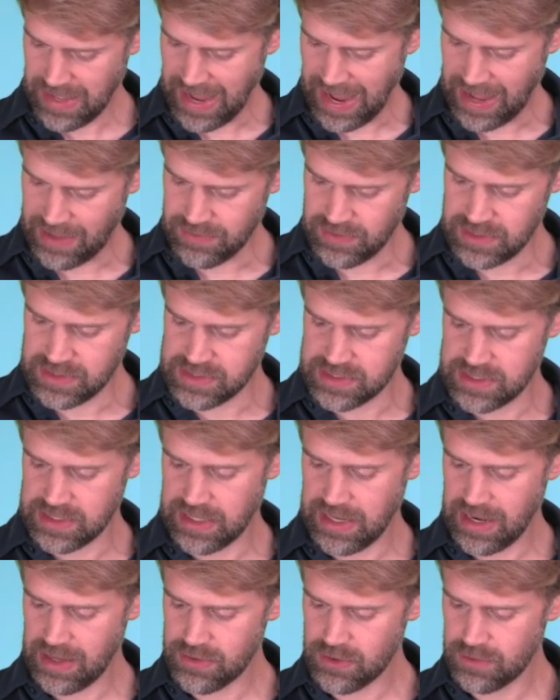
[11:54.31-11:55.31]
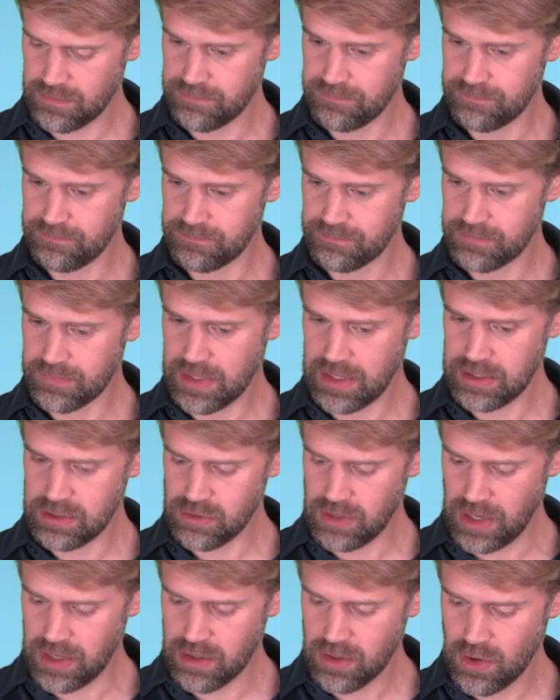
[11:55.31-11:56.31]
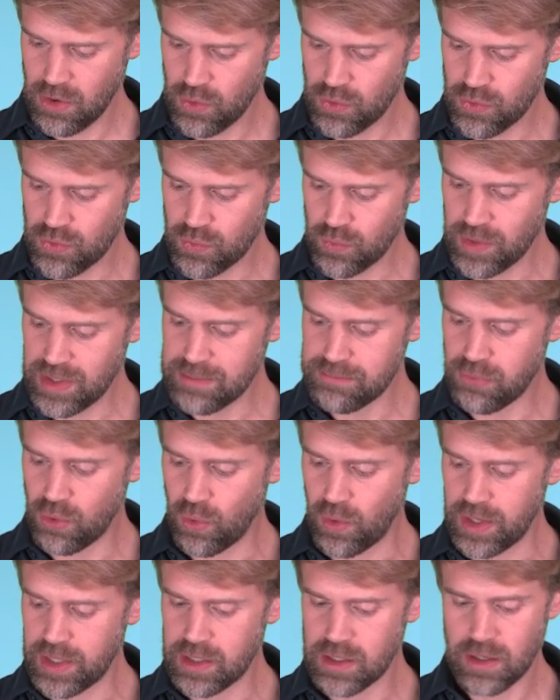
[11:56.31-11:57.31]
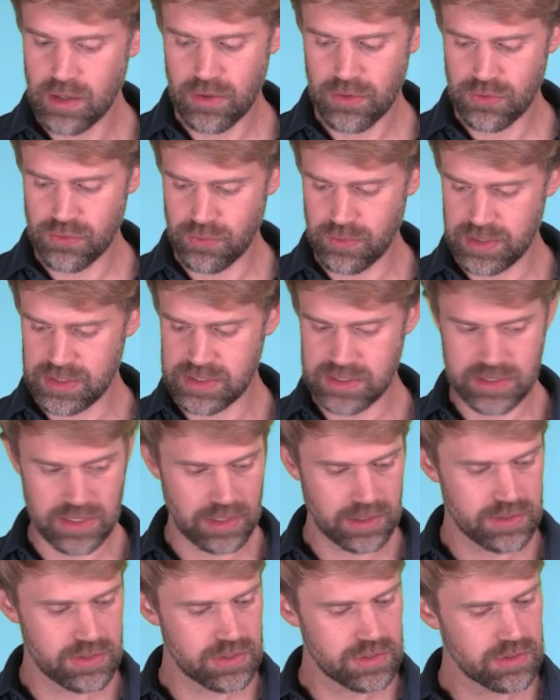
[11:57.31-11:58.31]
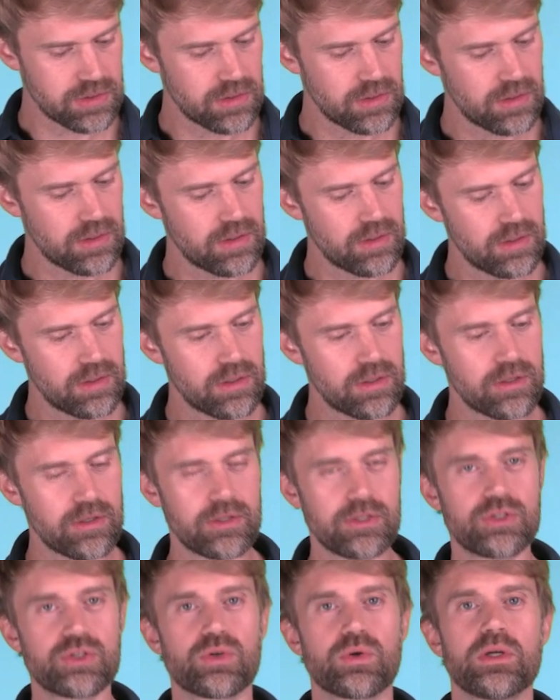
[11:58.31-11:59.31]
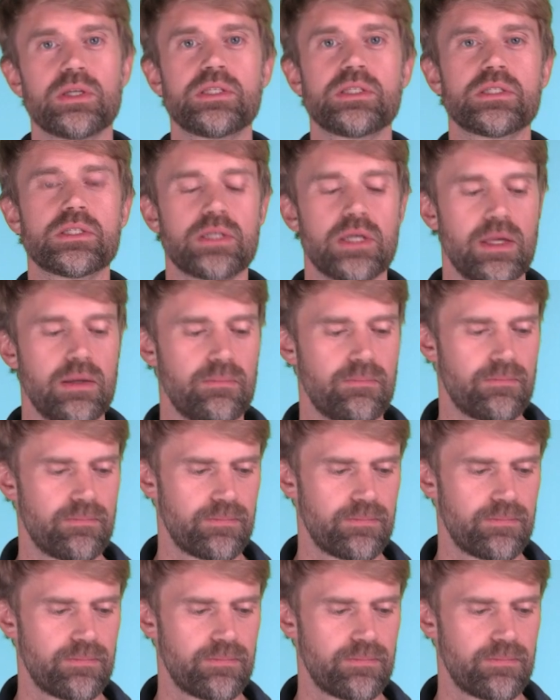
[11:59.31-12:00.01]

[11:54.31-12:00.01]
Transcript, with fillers: Add these together and you get 3.36 choice C.